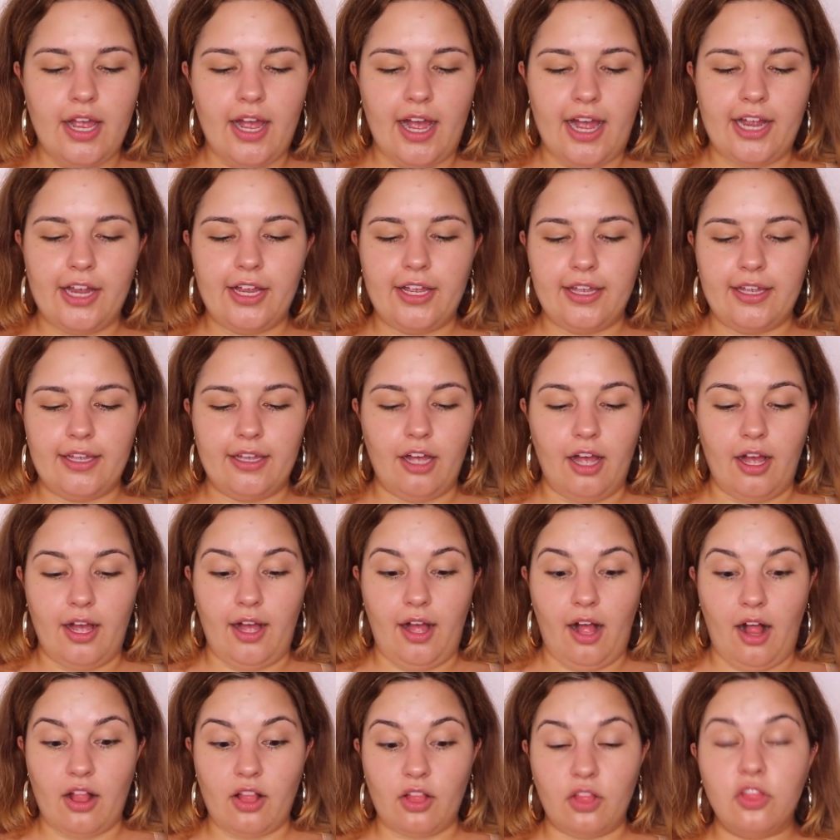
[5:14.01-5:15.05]
I
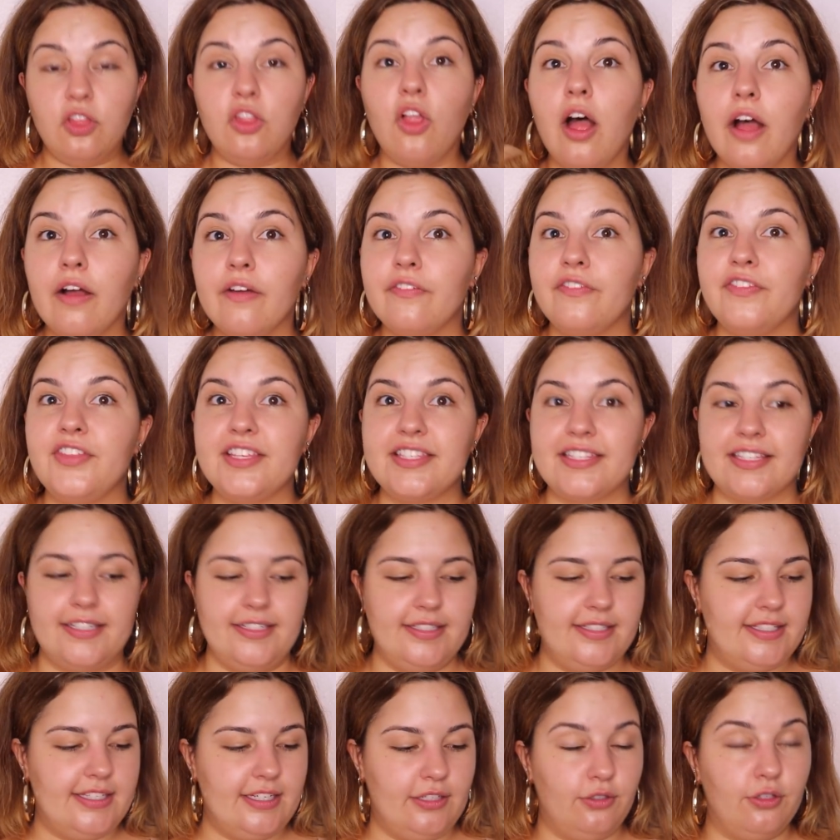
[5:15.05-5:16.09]
love this
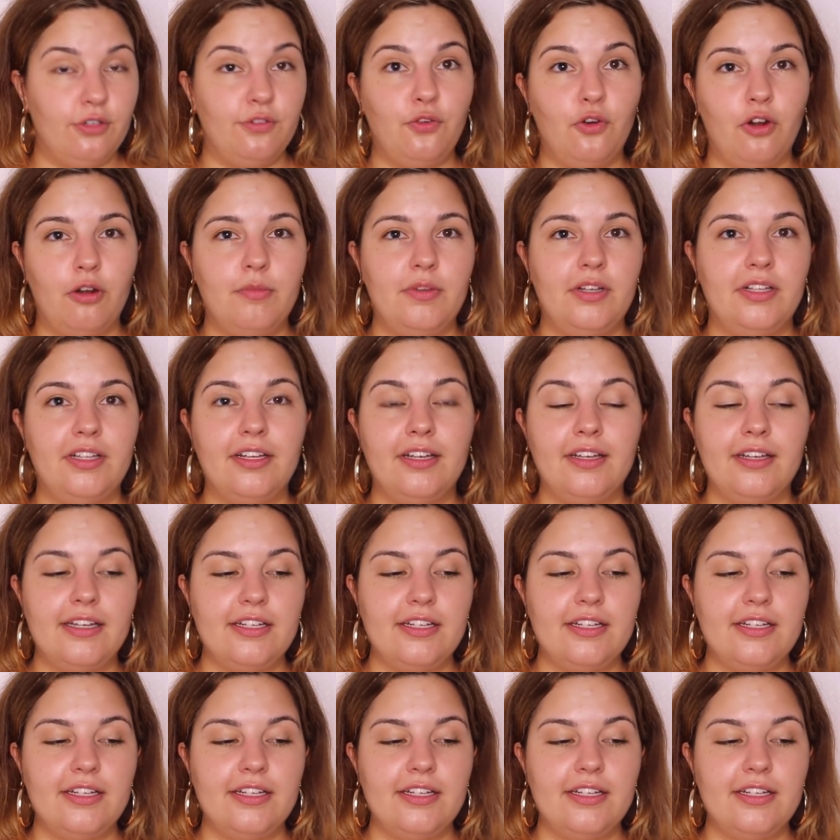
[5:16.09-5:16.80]
concealer formula.